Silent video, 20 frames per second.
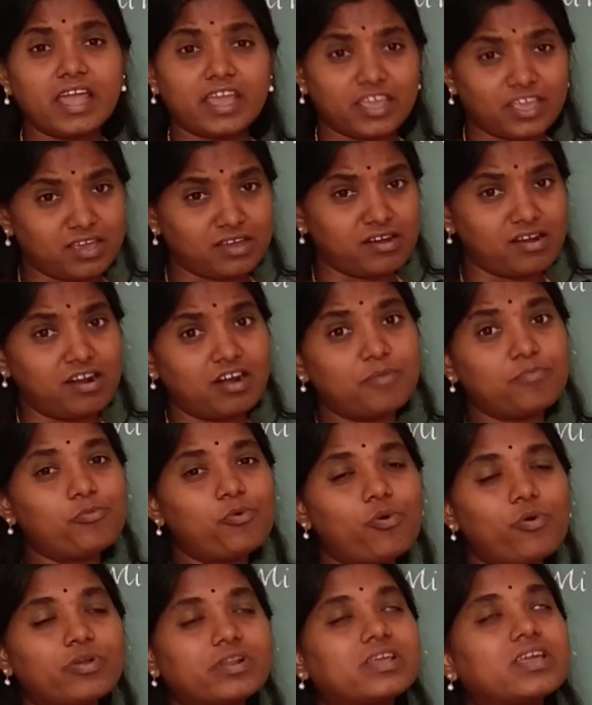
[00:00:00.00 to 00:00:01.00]
here
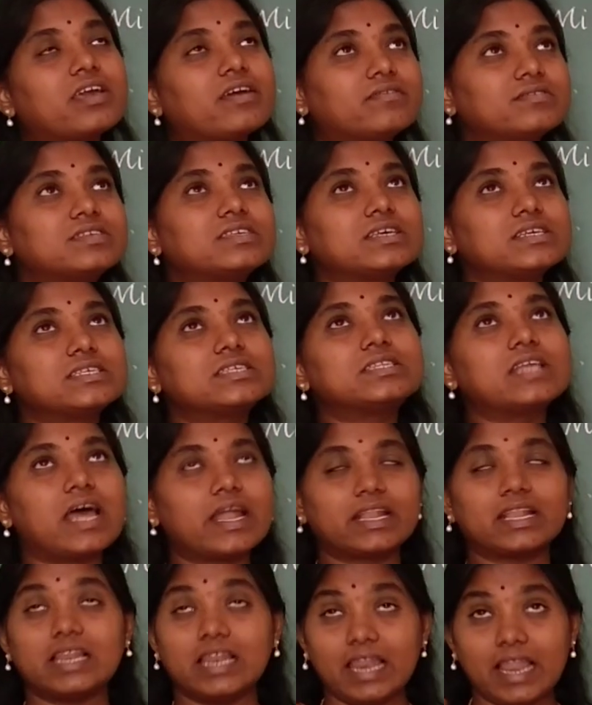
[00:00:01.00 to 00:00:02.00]
moon gives us
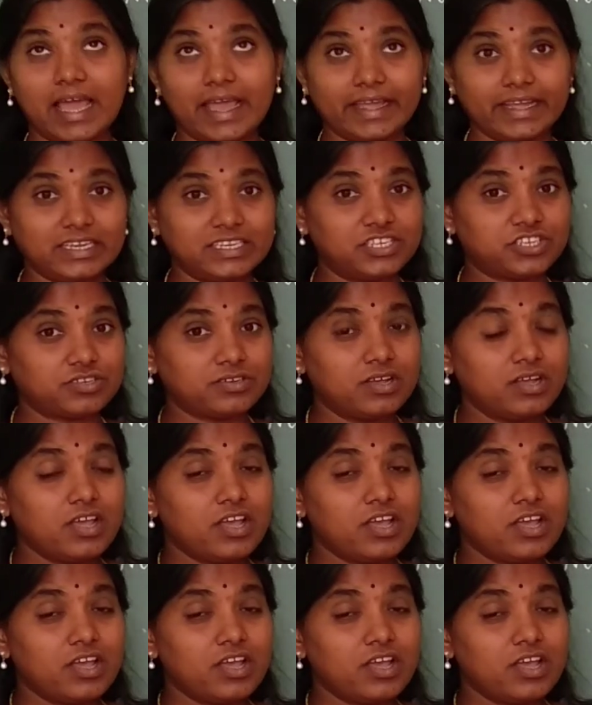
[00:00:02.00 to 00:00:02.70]
that light,